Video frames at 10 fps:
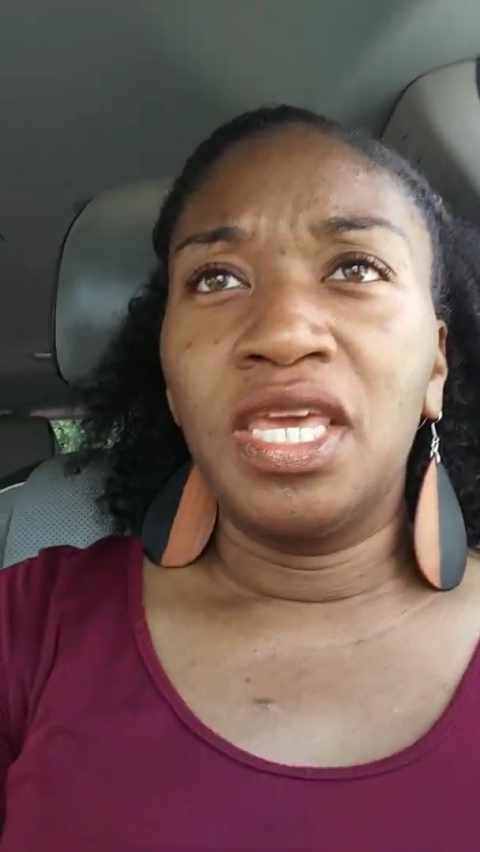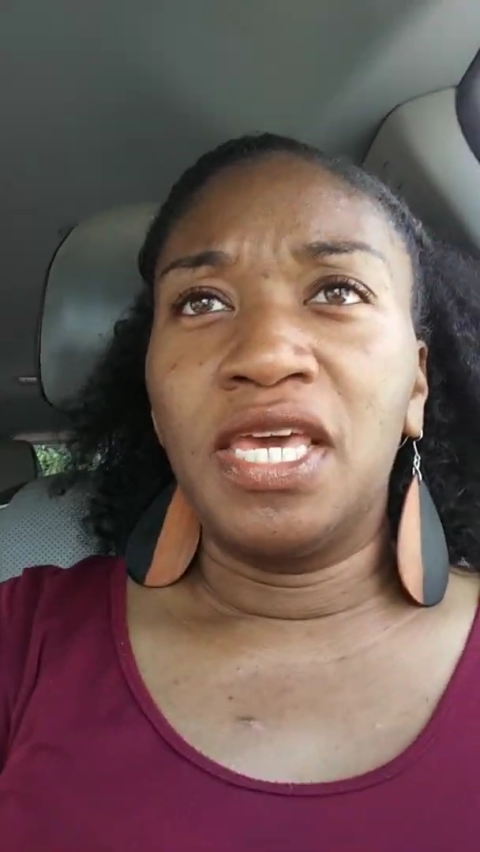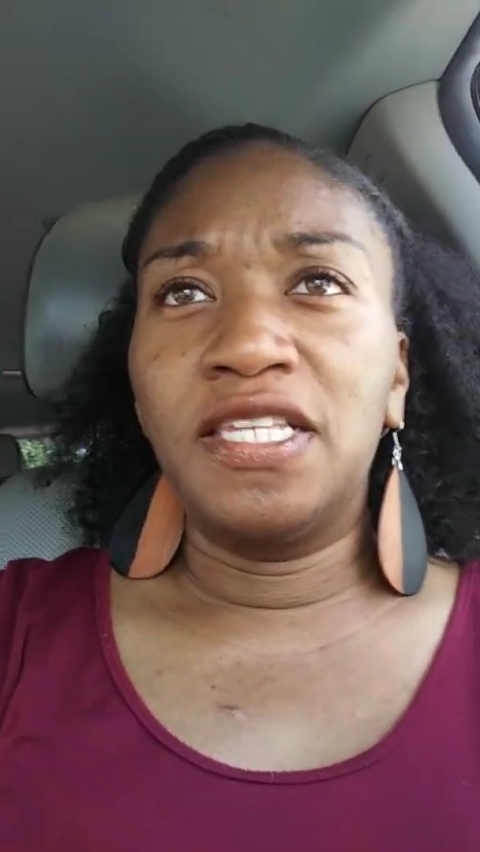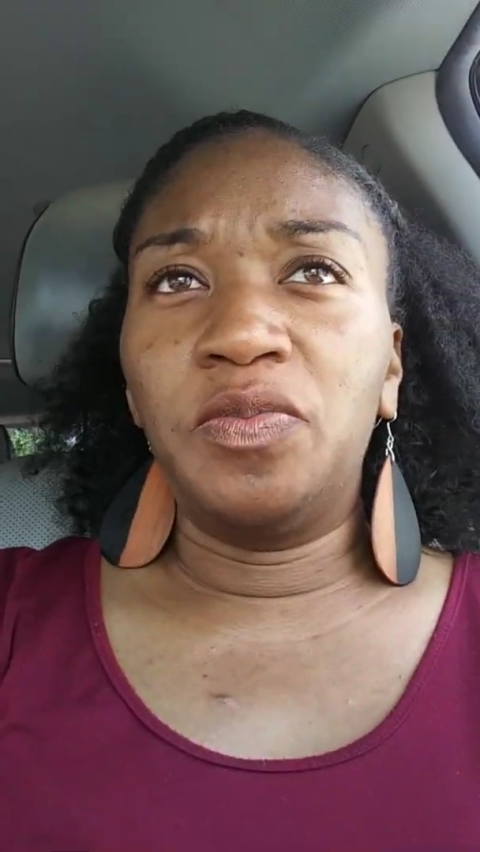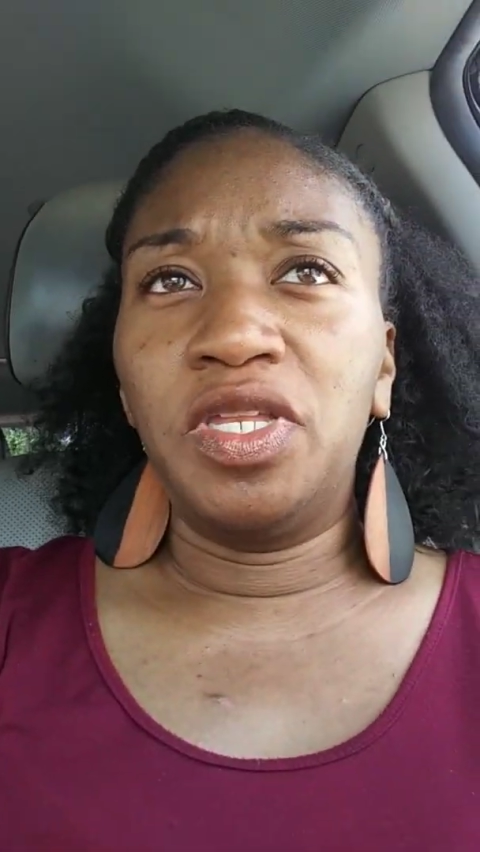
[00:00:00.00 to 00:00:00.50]

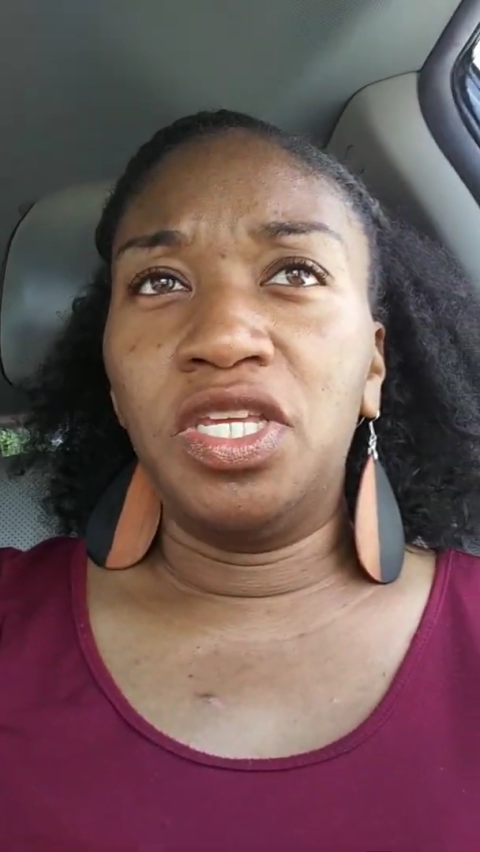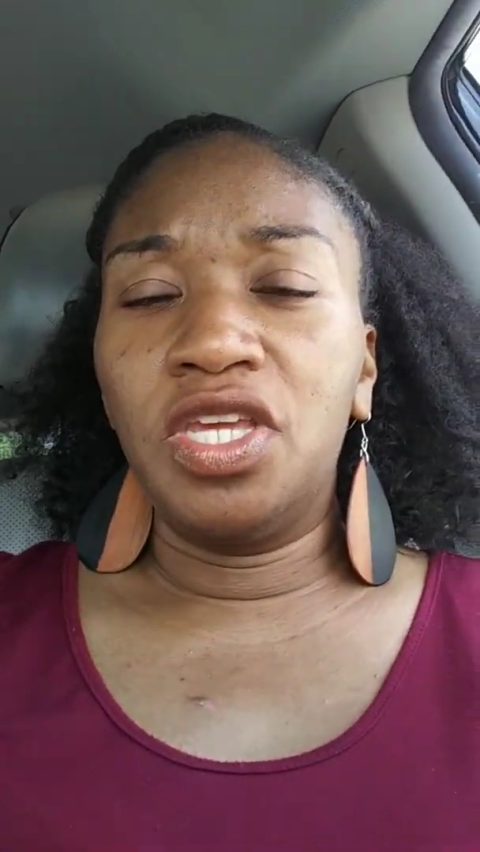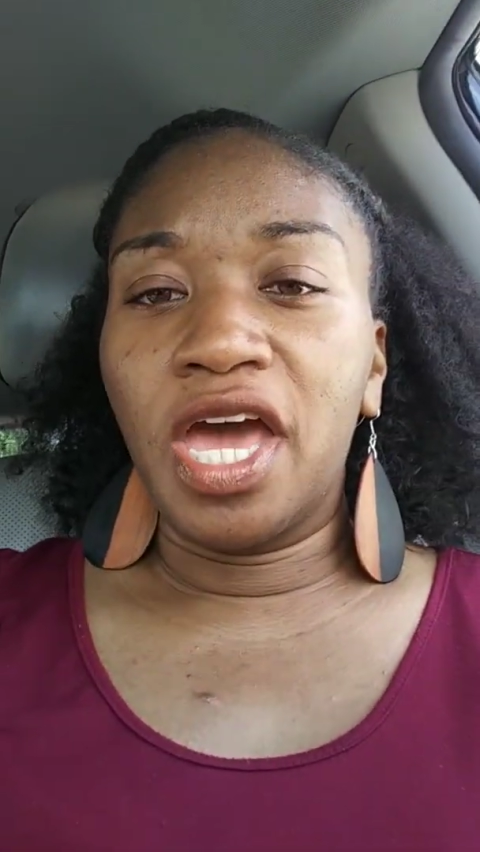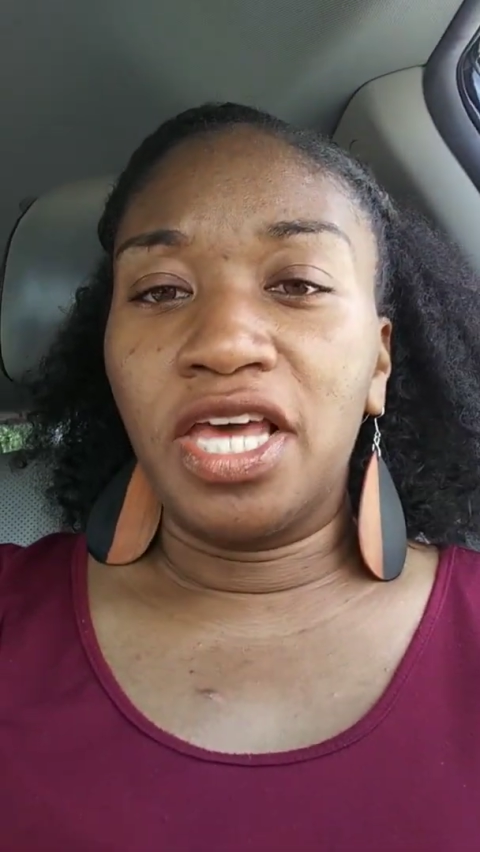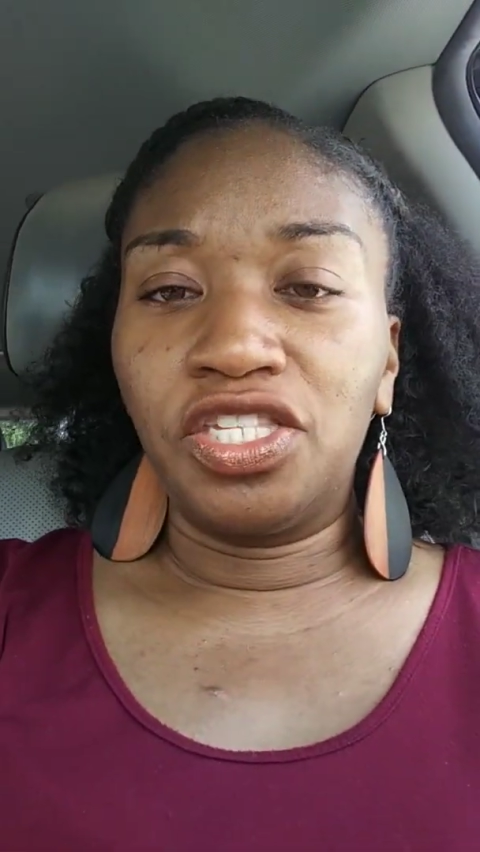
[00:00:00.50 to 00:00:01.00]
as many of
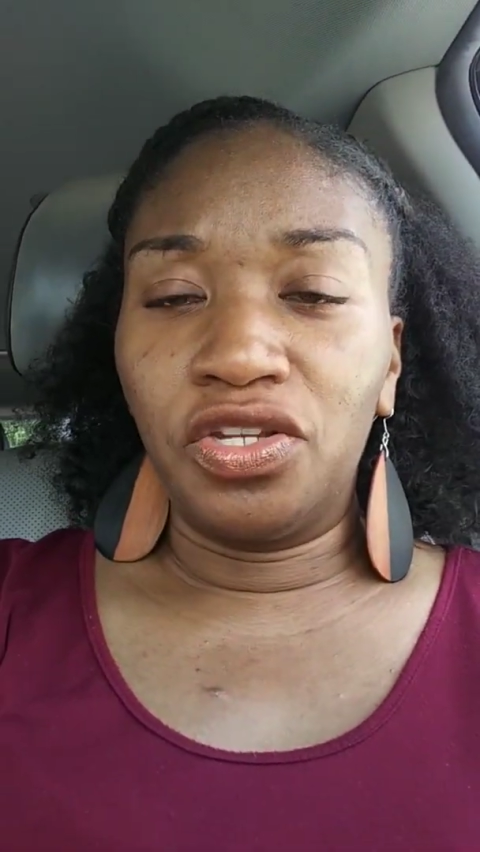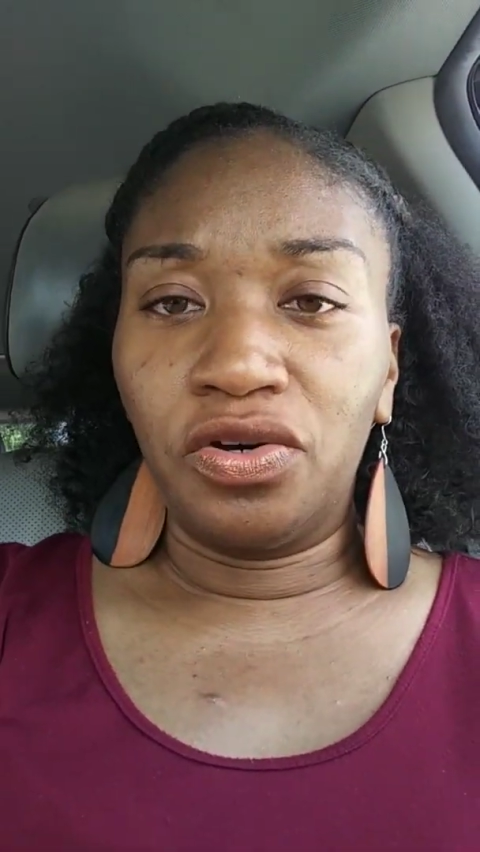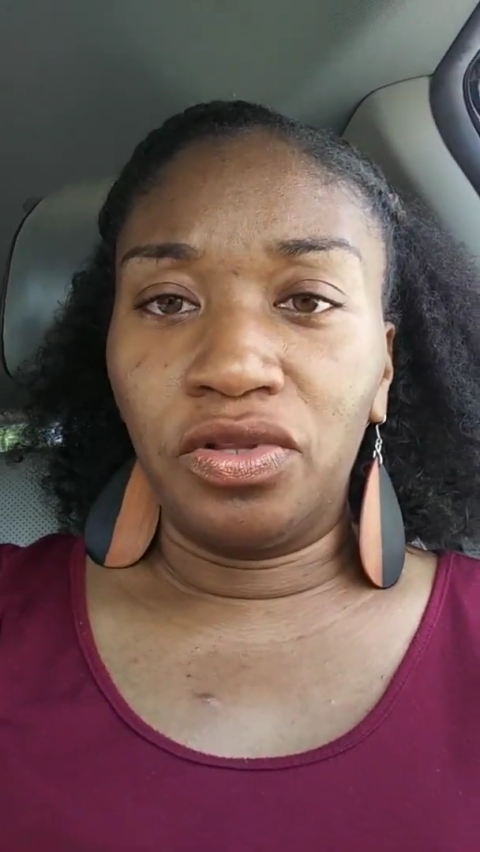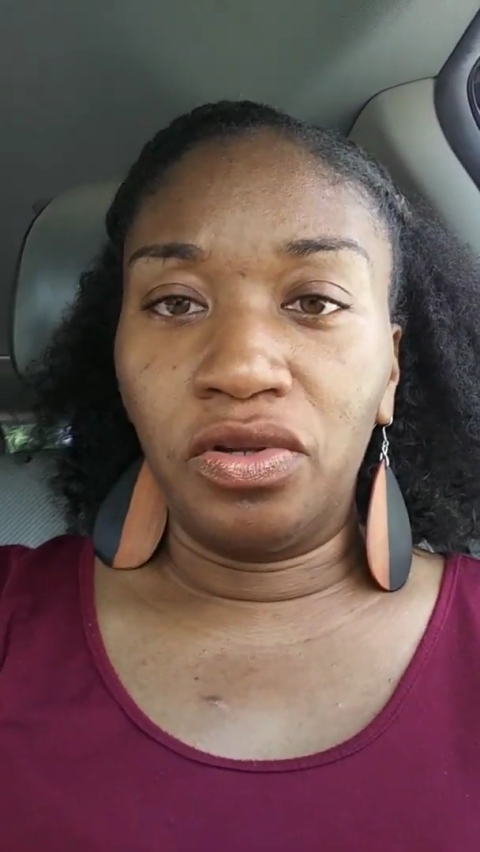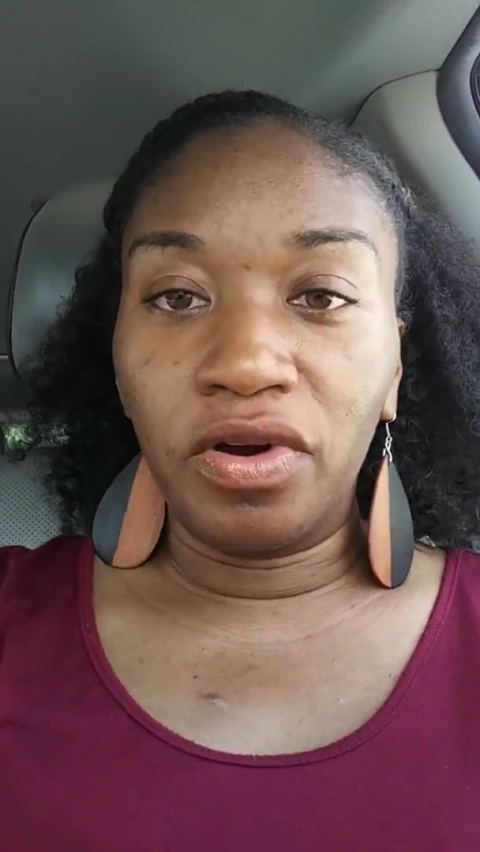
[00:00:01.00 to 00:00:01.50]
you guys
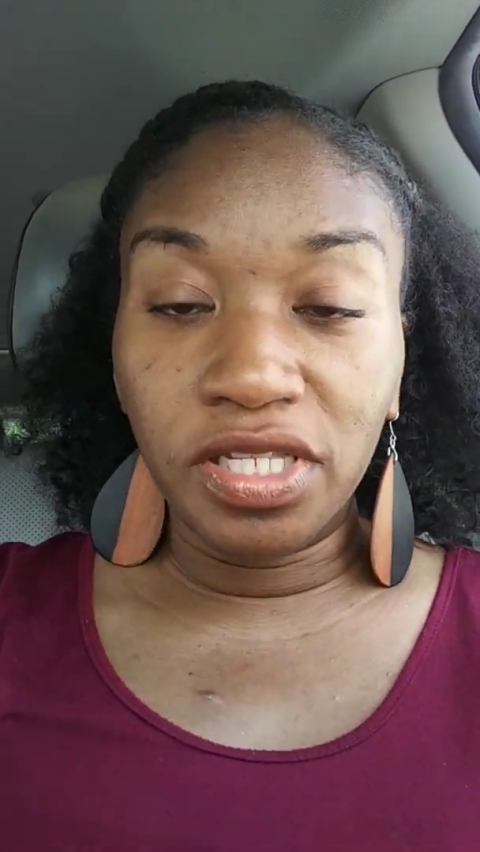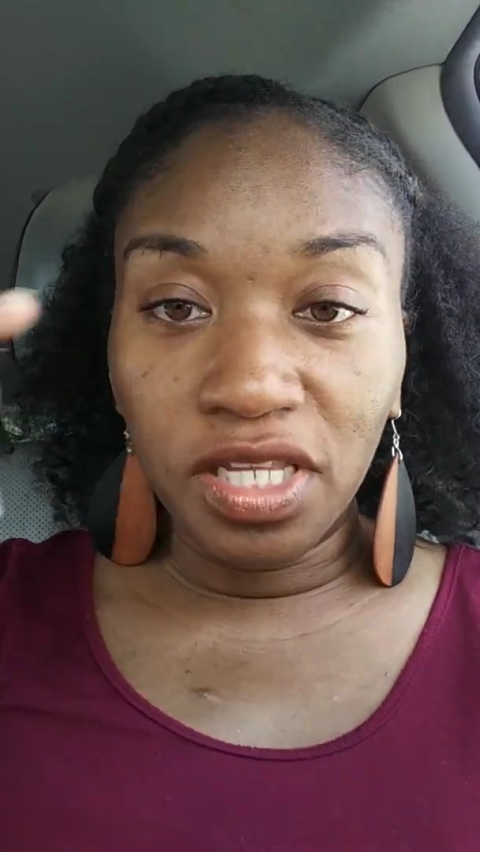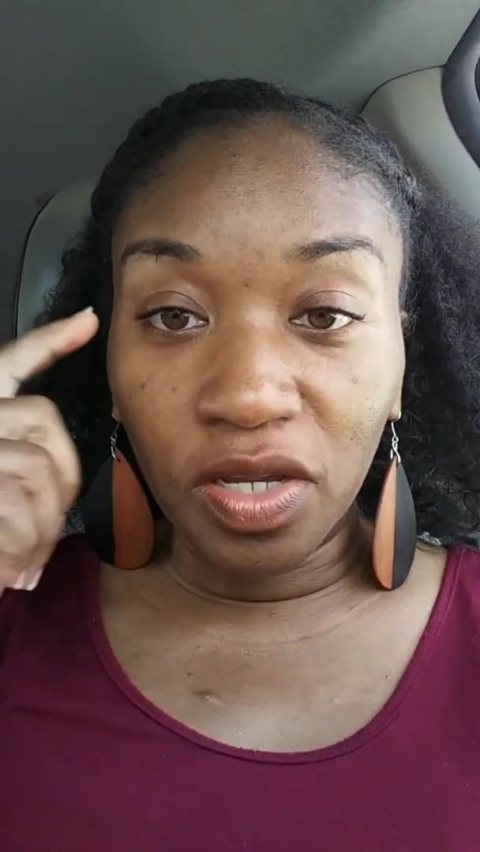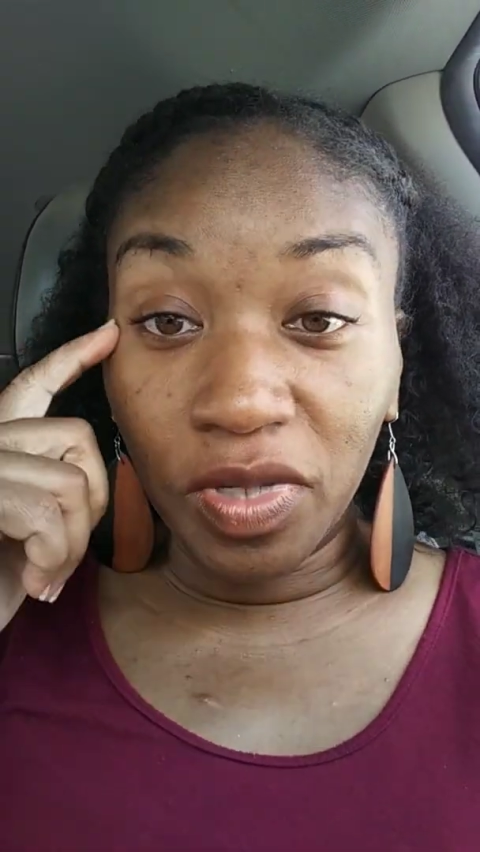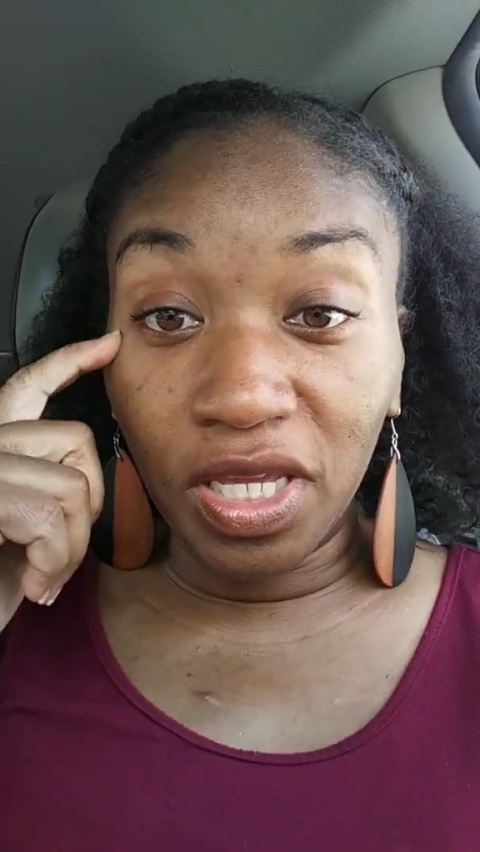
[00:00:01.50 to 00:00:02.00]
know, the Lord
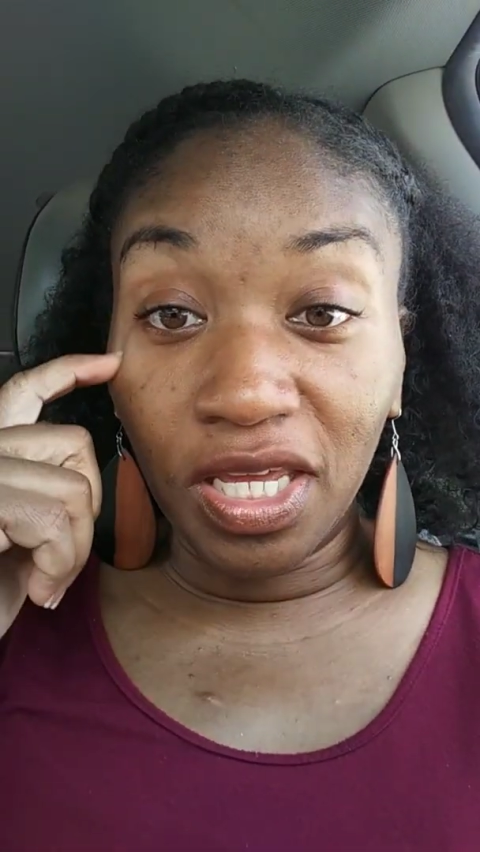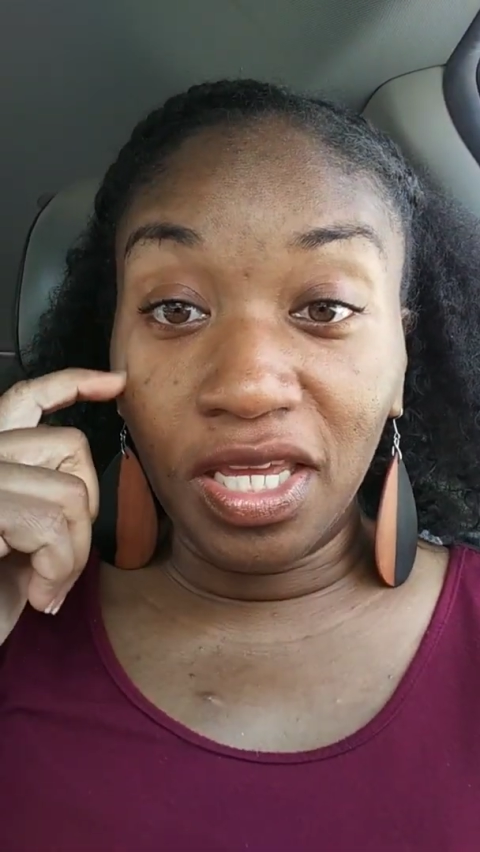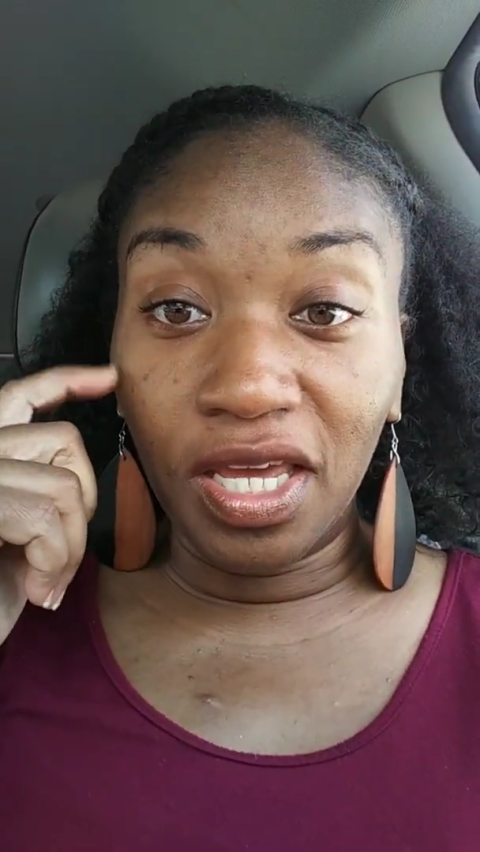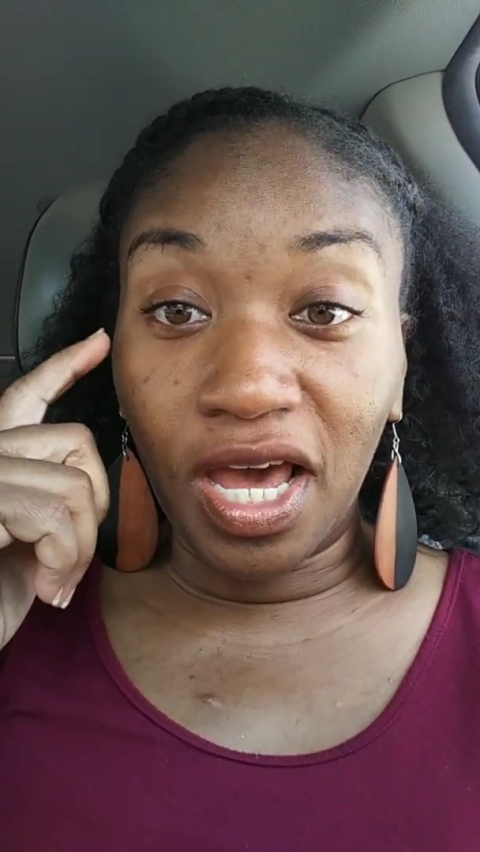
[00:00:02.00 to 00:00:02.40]
took me.